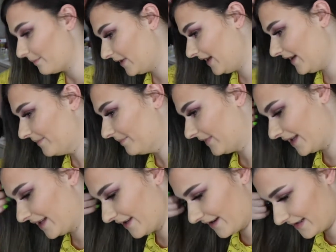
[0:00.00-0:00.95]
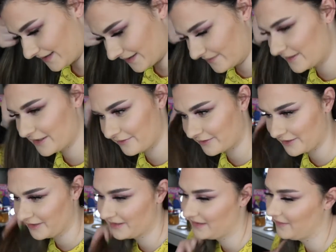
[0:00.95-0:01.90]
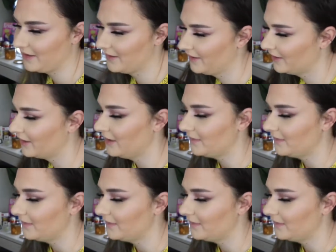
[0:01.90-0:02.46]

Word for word: But yeah, thank you guys so much for watching this video.